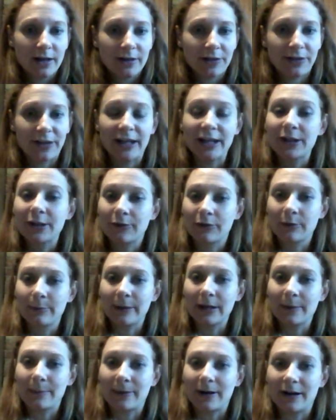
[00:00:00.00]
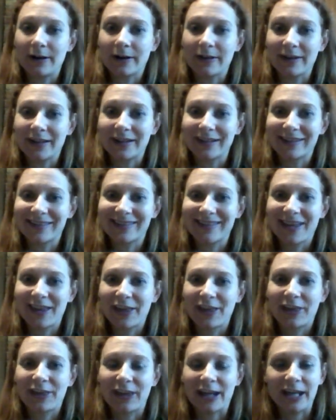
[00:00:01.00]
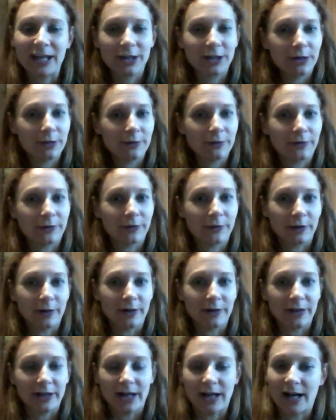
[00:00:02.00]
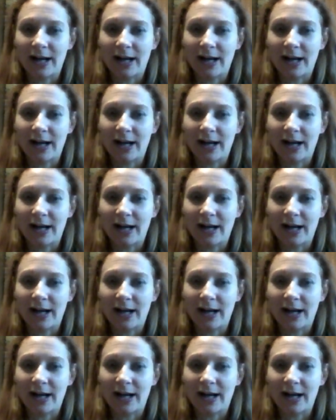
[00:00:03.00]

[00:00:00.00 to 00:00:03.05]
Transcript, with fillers: Thank you for being a part of this. Thank you for the